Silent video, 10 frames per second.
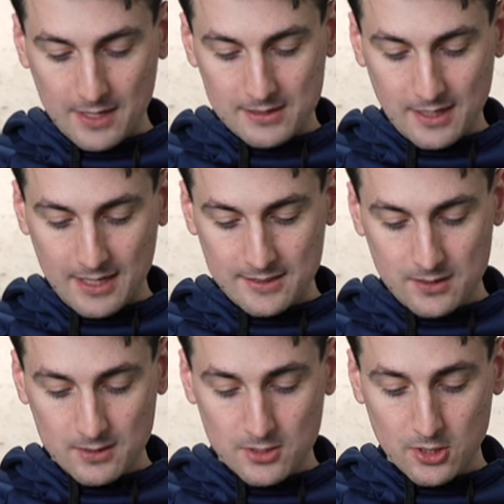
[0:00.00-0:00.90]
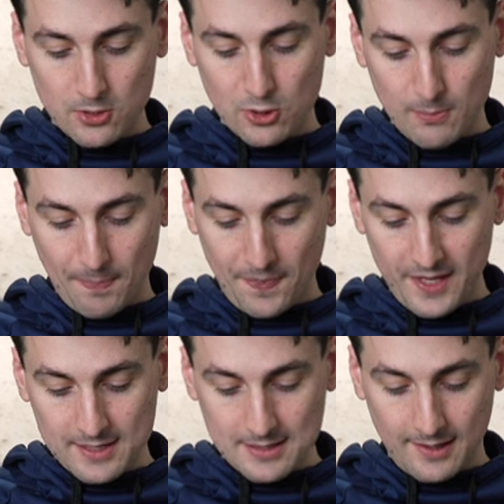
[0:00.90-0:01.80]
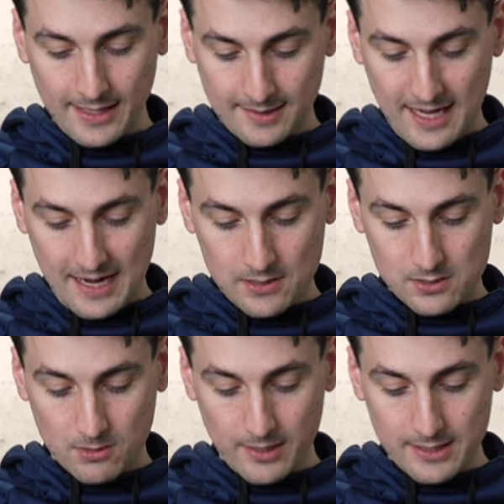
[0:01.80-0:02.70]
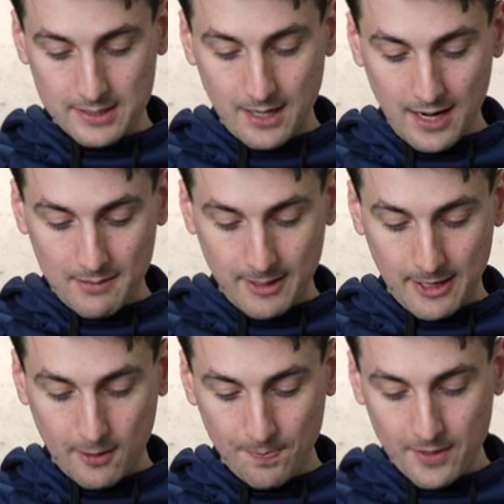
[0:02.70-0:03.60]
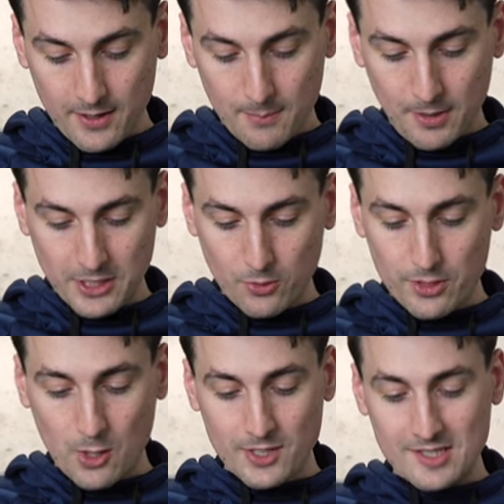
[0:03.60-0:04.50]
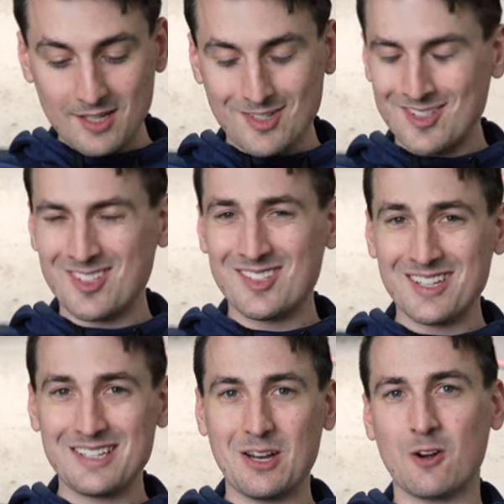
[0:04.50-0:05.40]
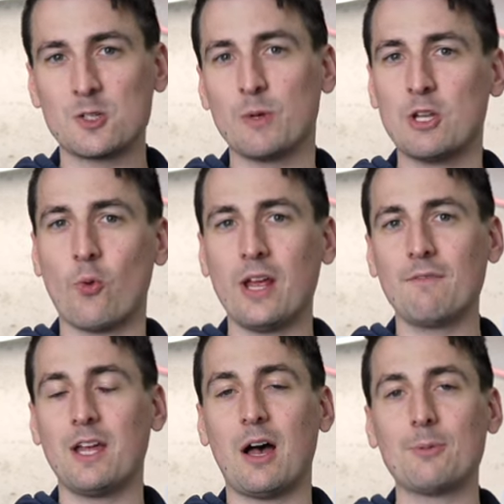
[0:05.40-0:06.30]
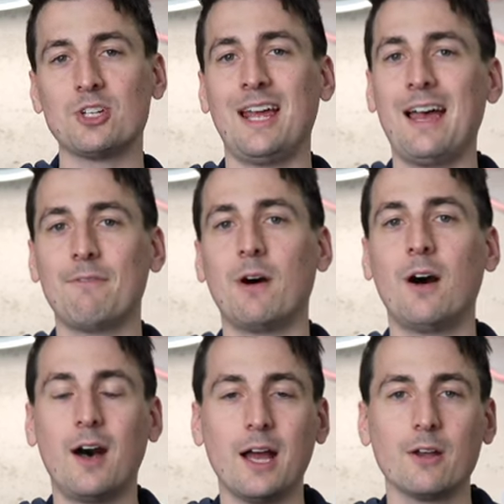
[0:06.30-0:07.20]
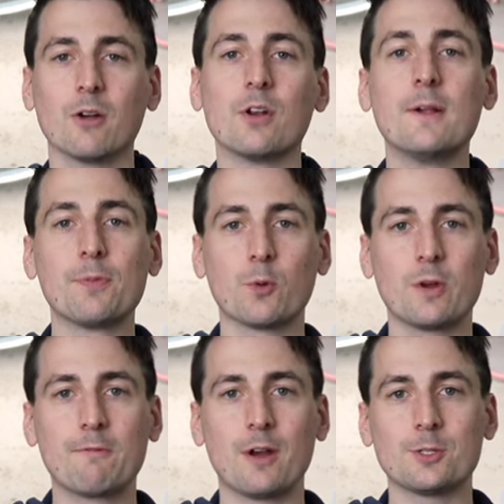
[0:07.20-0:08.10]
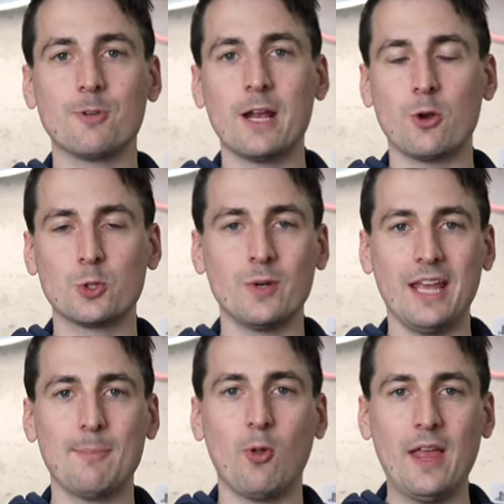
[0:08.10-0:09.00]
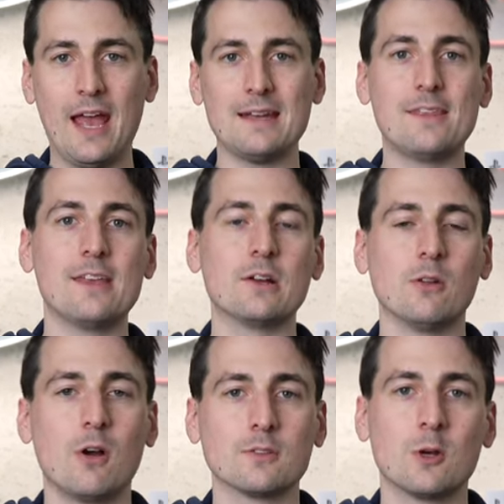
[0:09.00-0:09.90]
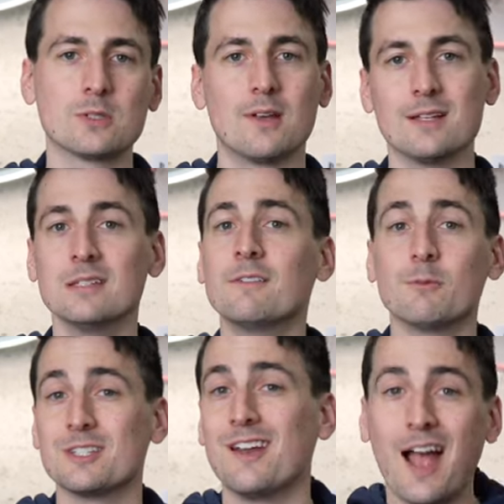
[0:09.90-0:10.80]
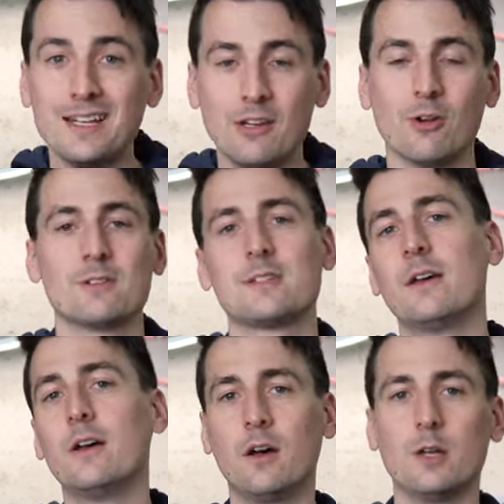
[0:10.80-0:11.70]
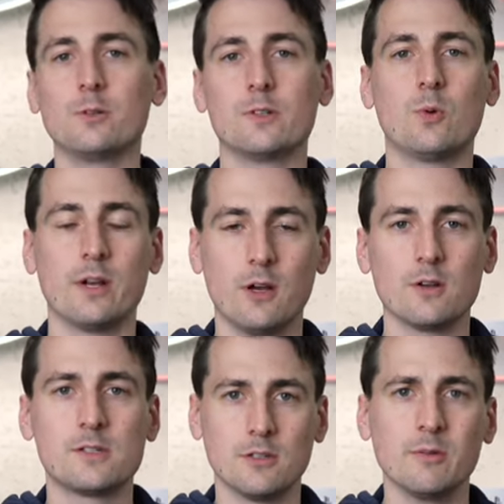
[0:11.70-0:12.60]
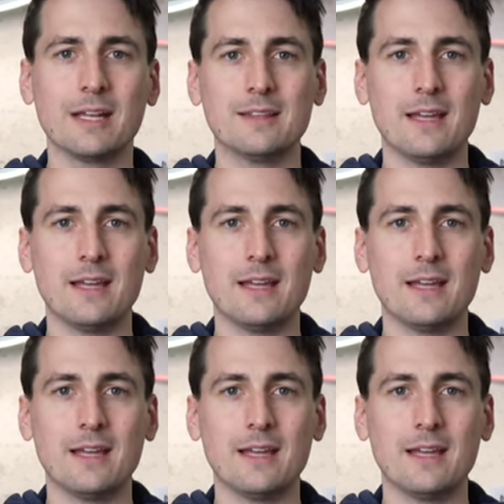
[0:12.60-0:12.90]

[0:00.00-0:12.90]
sizes, zoom, things like that, screen timeout but you'll notice since this is 60 hertz, we don't have the option to have a higher refresh rate or to enable anything along those lines. Even if it was 90 hertz, 120 hertz, you get the